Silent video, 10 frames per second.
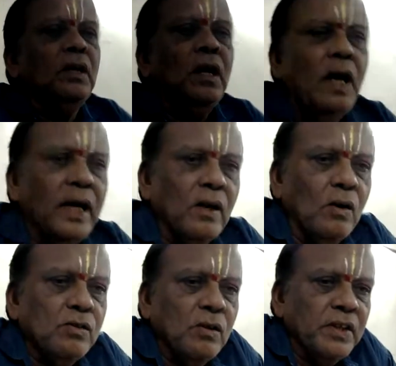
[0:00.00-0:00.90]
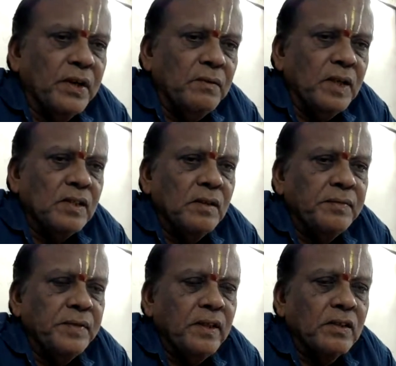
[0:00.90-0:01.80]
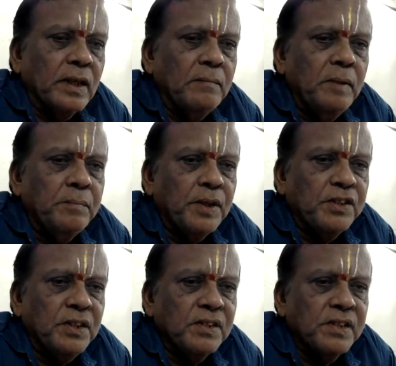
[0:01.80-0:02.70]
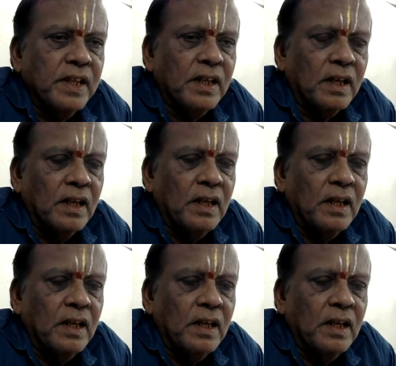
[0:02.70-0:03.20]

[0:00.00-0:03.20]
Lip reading: and also on the reverse of it your thumb impression is taken.